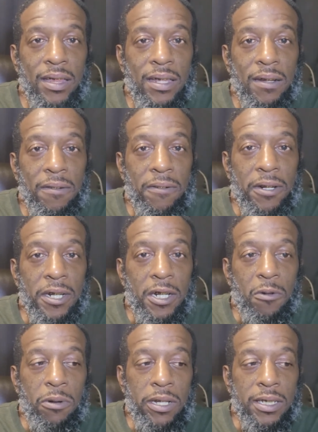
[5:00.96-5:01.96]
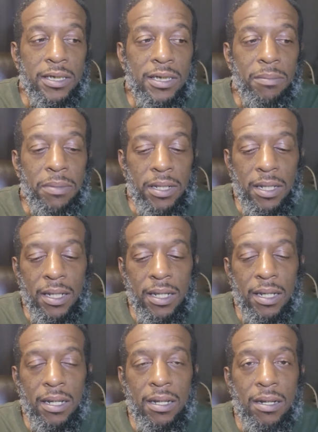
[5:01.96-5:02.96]
they're very quick to be
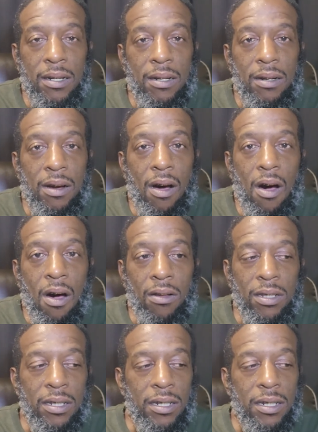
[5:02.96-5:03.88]
all in